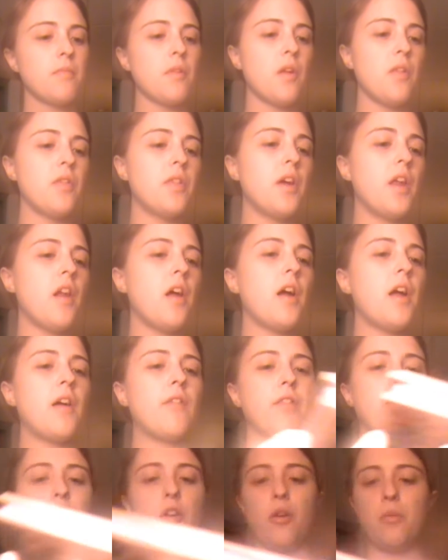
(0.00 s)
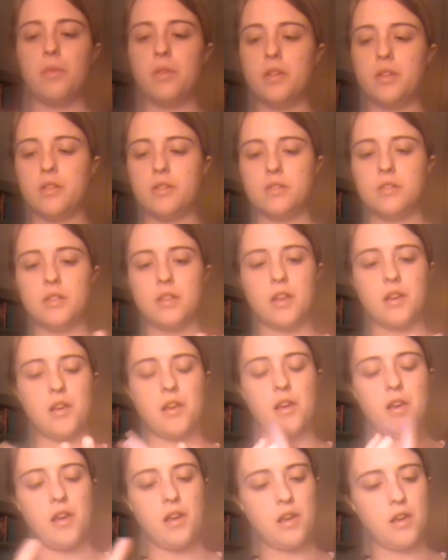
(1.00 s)
Then I have the Urban
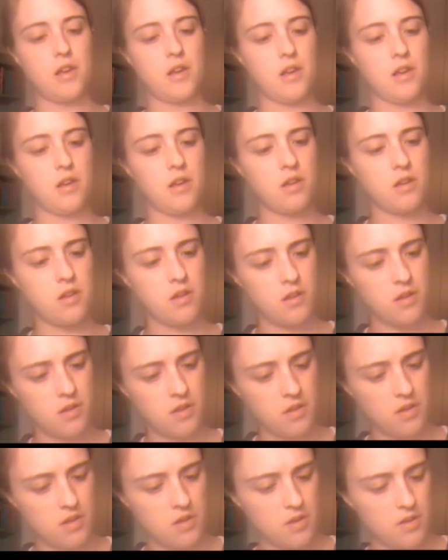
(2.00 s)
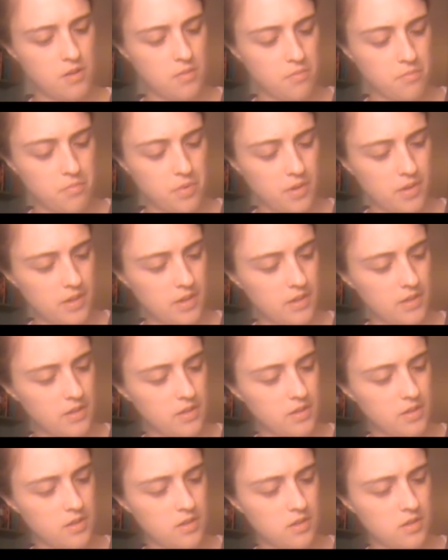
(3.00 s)
Decay
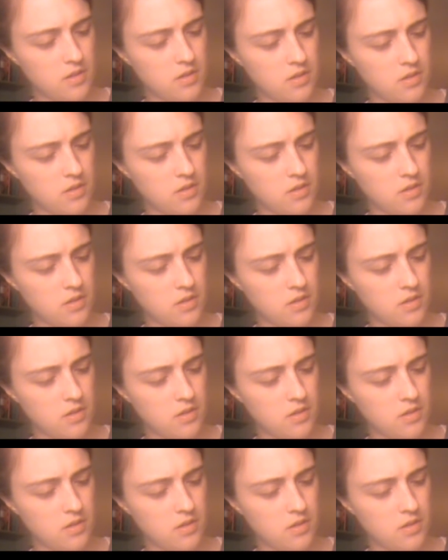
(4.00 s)
palette.